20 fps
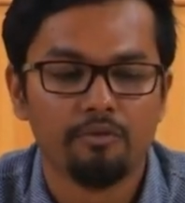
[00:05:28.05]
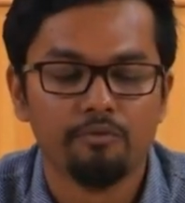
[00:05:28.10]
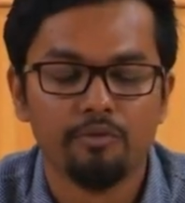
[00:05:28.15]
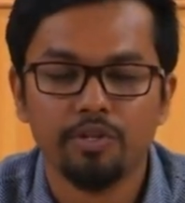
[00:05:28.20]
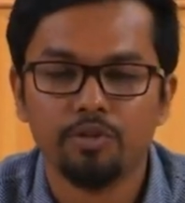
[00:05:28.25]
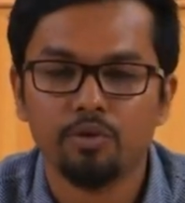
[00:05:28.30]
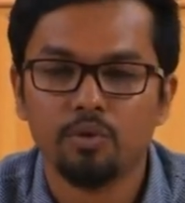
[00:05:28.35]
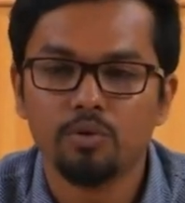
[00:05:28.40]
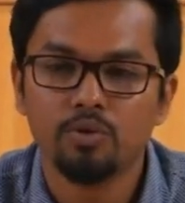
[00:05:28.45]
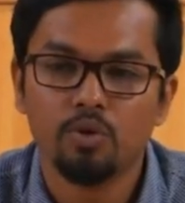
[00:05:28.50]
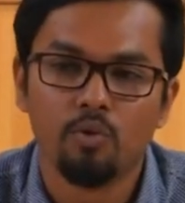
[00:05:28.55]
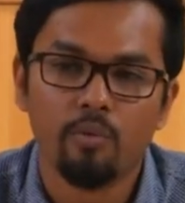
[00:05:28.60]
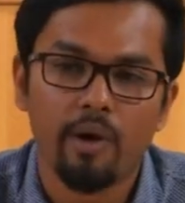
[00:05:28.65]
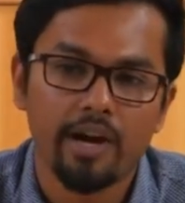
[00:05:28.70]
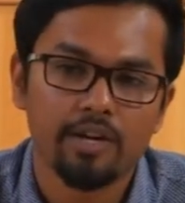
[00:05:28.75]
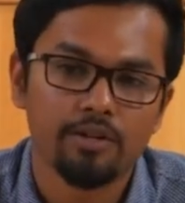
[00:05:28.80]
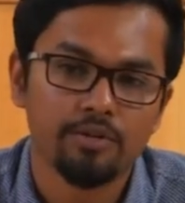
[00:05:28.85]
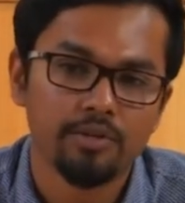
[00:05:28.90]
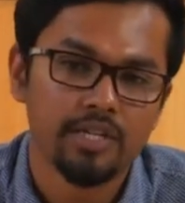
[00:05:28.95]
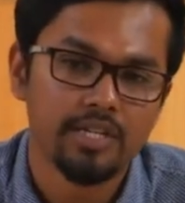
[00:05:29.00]
we do not go
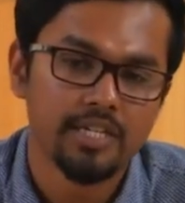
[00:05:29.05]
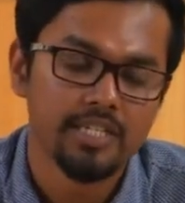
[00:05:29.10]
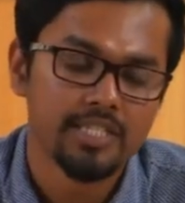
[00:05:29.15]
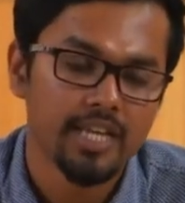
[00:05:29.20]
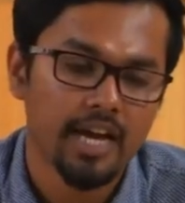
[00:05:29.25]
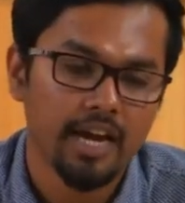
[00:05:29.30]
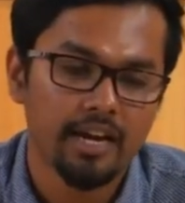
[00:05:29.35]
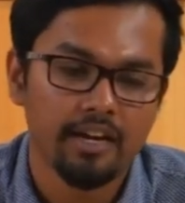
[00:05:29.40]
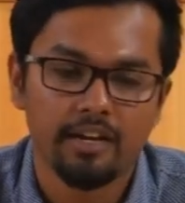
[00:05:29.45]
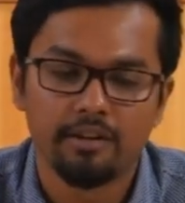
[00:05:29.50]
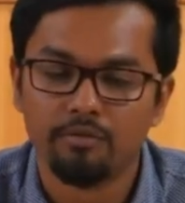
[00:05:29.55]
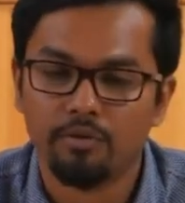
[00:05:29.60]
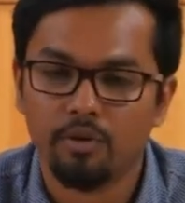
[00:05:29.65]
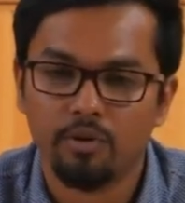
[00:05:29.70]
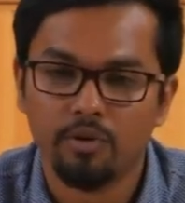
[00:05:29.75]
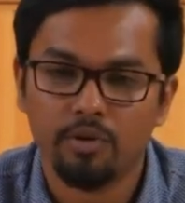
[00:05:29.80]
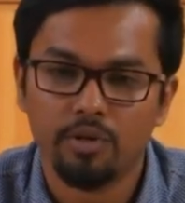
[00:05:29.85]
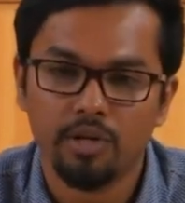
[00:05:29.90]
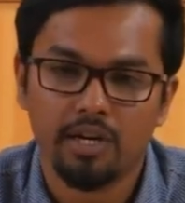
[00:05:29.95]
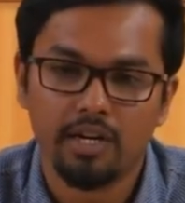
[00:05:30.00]
back to the design and do
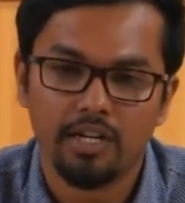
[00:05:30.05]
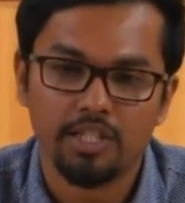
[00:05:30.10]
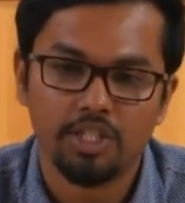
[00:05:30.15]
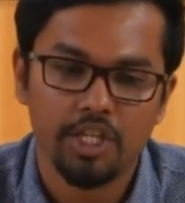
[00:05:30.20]
not uh,